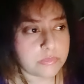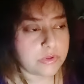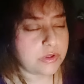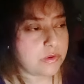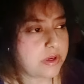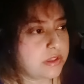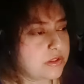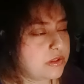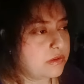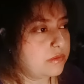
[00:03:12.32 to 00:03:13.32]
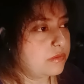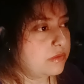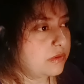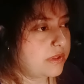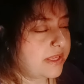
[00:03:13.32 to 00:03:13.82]
You're going to
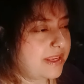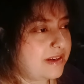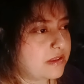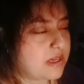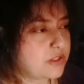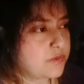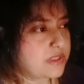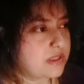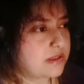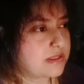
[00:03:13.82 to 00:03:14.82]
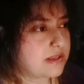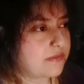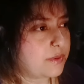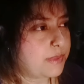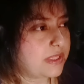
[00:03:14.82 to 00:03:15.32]
get in touch with certain
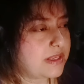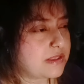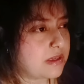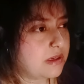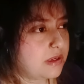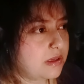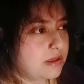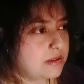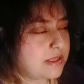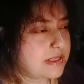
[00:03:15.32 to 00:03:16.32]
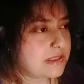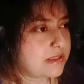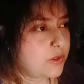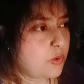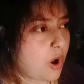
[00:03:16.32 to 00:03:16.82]
someone, but there's
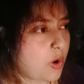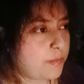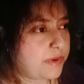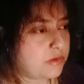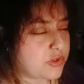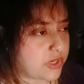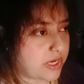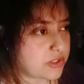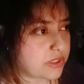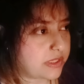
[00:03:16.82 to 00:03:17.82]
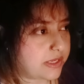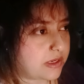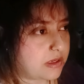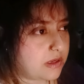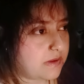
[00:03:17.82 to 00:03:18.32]
new hope, new direction here.
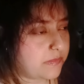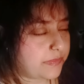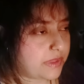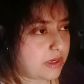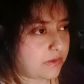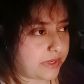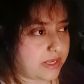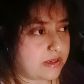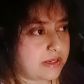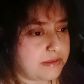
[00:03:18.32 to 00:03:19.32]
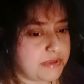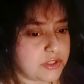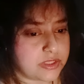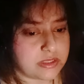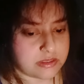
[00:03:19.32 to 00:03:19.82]
Okay, let me
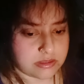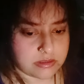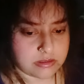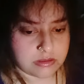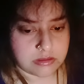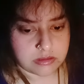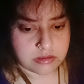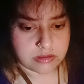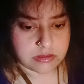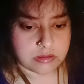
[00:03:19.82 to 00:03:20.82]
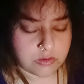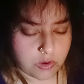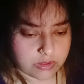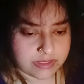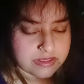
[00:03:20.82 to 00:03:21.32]
just...
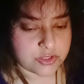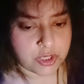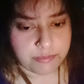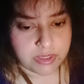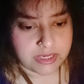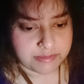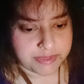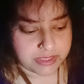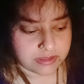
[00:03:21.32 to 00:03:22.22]
all this jumble, let me,